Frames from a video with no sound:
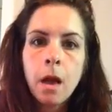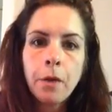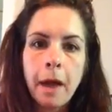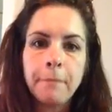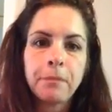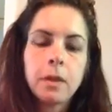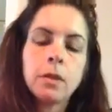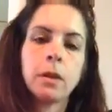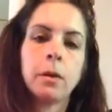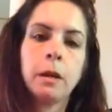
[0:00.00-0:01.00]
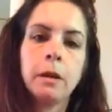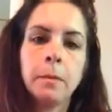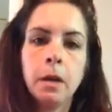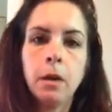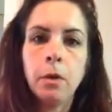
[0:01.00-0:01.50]
Okay, so here I'm
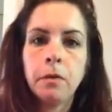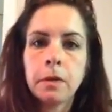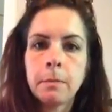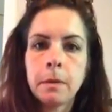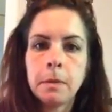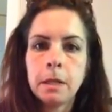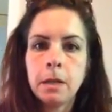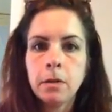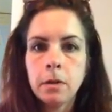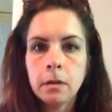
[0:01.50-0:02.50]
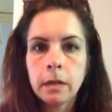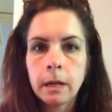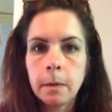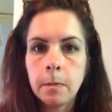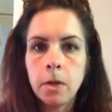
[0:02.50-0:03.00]
going to go over some of the materials that
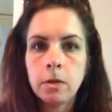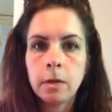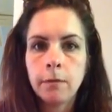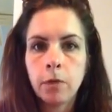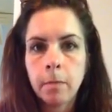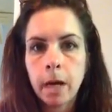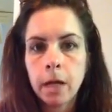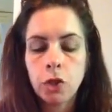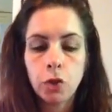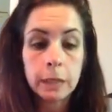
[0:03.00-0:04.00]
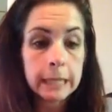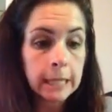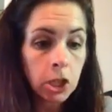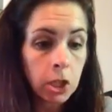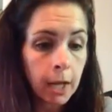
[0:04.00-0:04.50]
I'm going to be using for my student
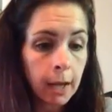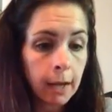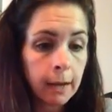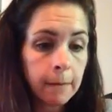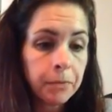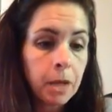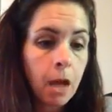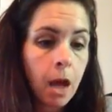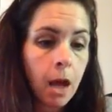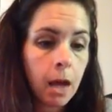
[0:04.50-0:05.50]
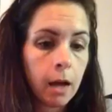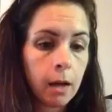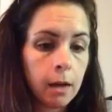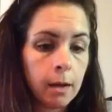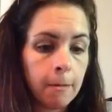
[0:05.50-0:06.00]
teaching day.
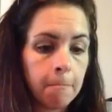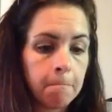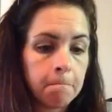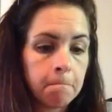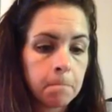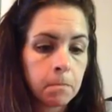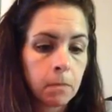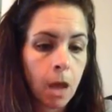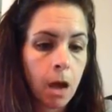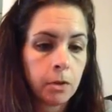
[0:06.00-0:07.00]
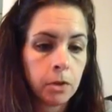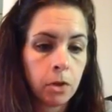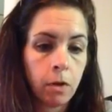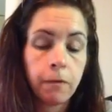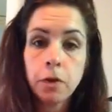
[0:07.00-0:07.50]
I'll
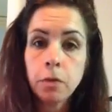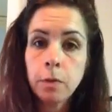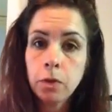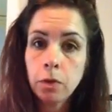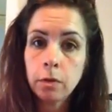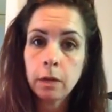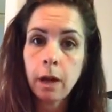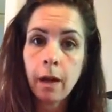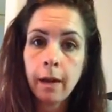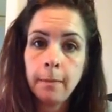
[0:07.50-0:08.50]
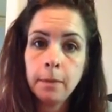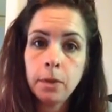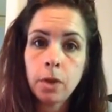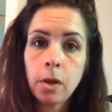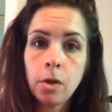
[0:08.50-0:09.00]
start first with circle time.
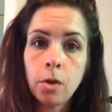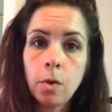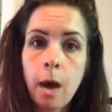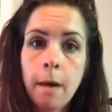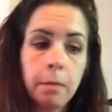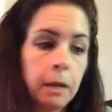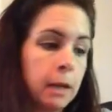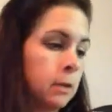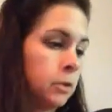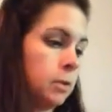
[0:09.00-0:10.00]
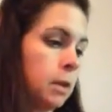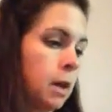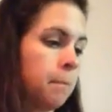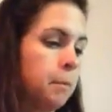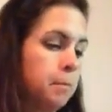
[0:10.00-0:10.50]
So I plan on doing a
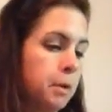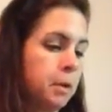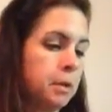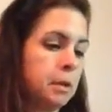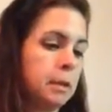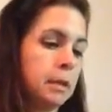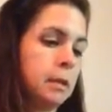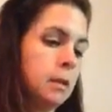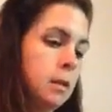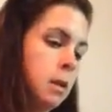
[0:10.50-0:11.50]
couple books.